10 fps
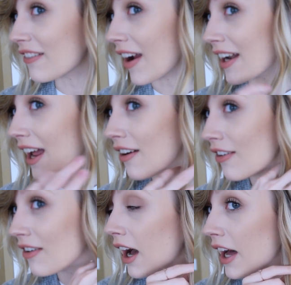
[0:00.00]
right now?
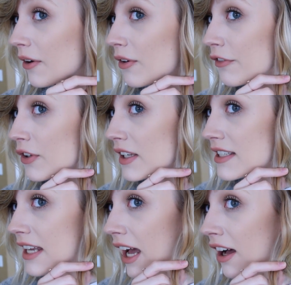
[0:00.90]
I don't know if you can
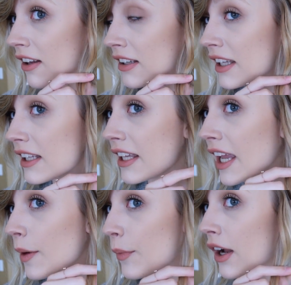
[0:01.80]
tell in the
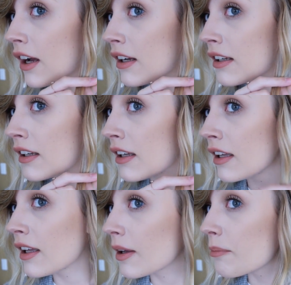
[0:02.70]
camera,
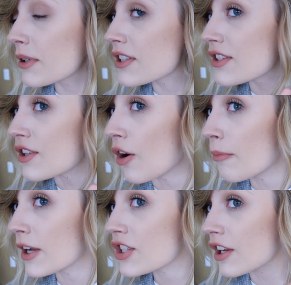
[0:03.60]
but so
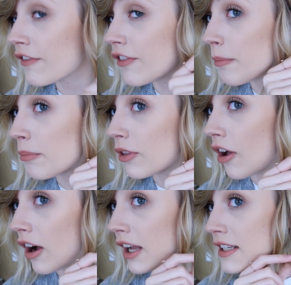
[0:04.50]
much of the
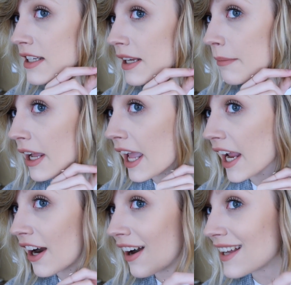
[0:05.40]
blonde in my
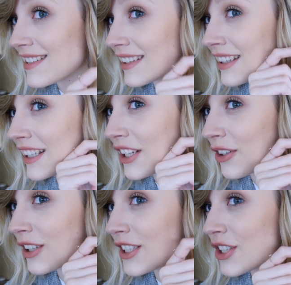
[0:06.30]
hair has
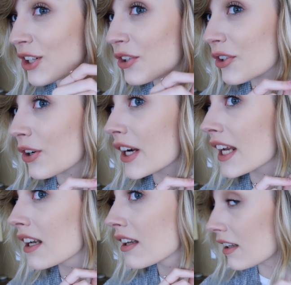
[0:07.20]
literally turned
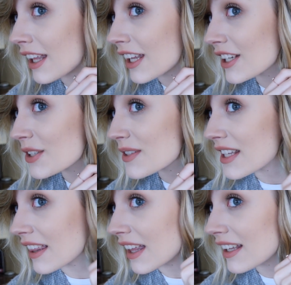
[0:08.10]
green. Like, can you
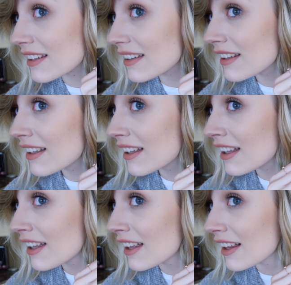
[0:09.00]
see this?
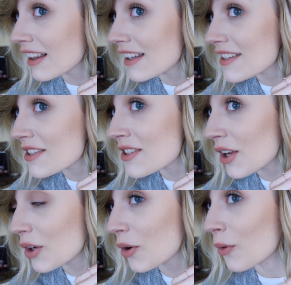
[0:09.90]
This is
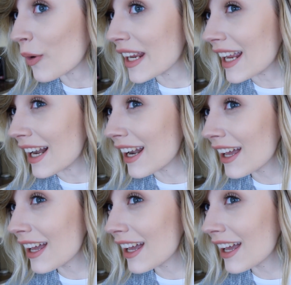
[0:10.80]
green.